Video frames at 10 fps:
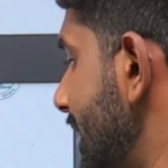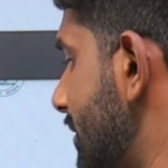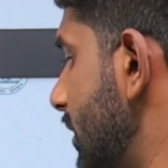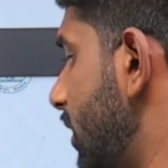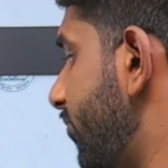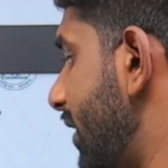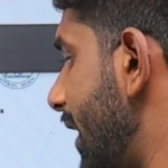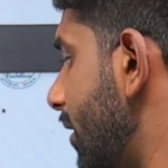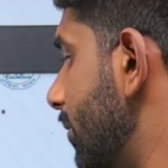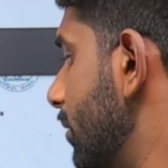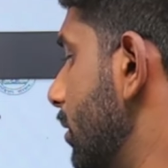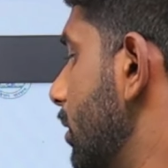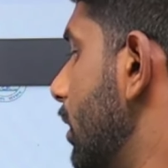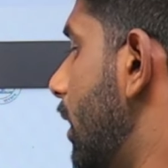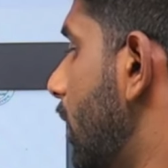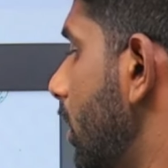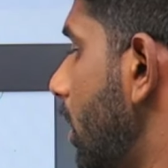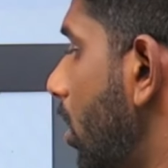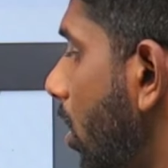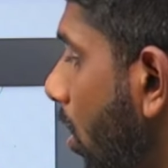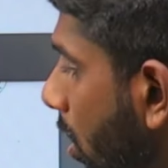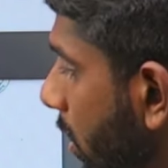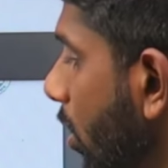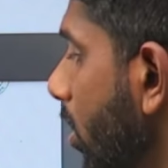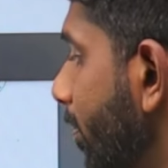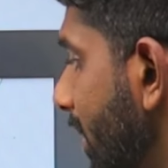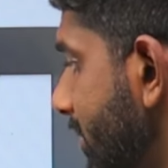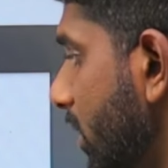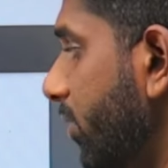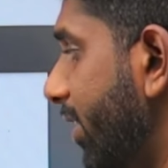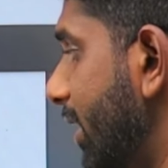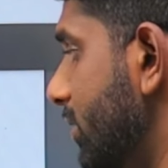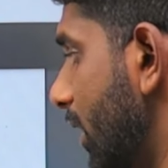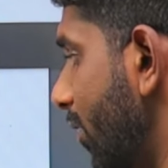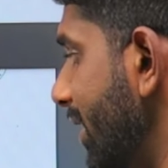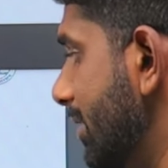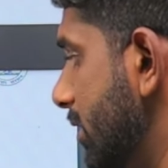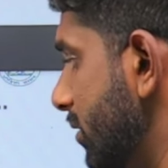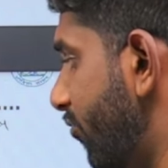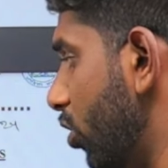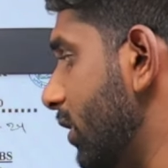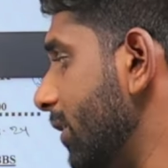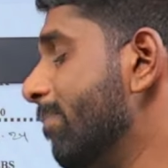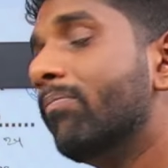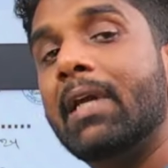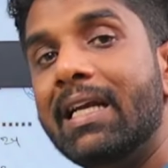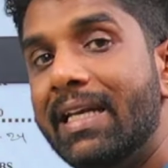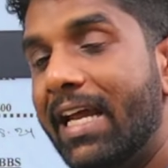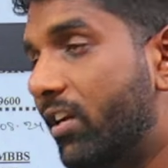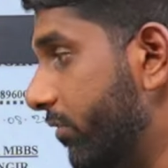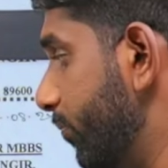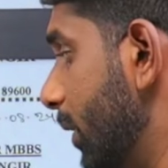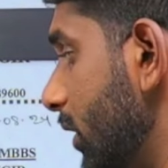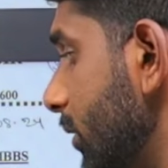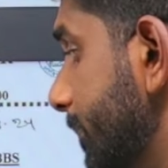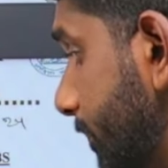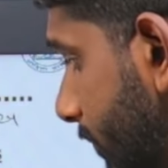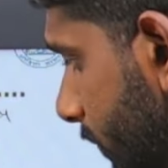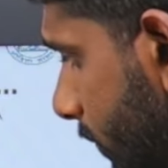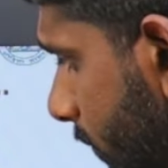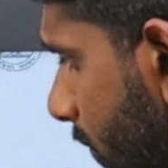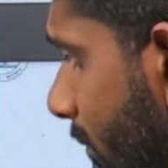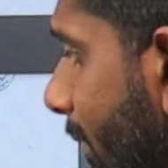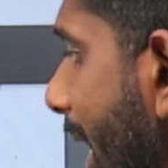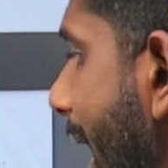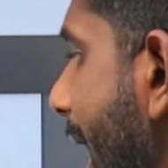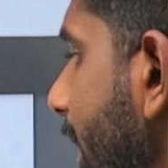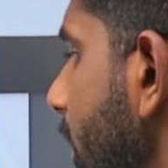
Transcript: certificate or your birth certificate is required. This is for the date of birth. And